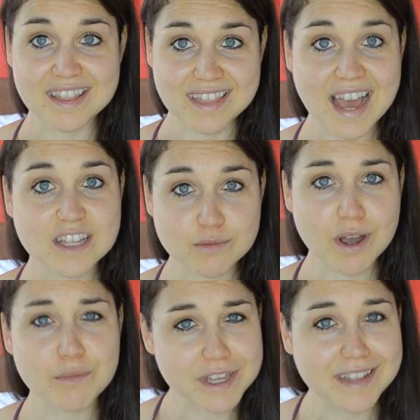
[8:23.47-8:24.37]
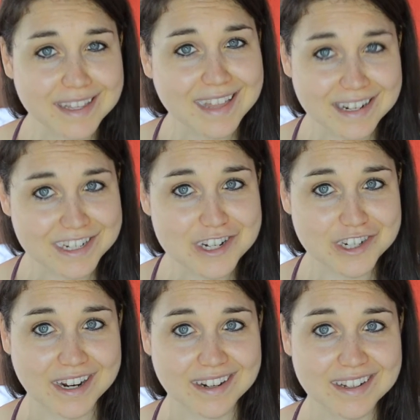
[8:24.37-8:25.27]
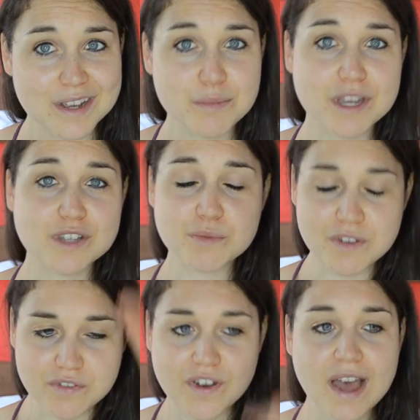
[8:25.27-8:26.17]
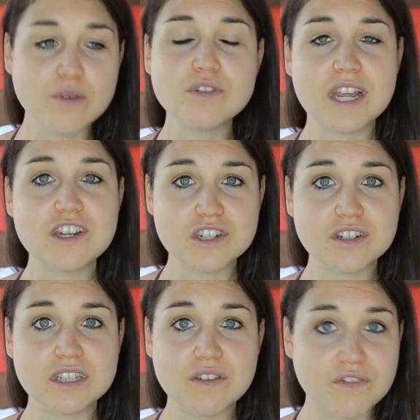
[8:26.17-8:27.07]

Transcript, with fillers: That's why we like that teaching because we foundationally,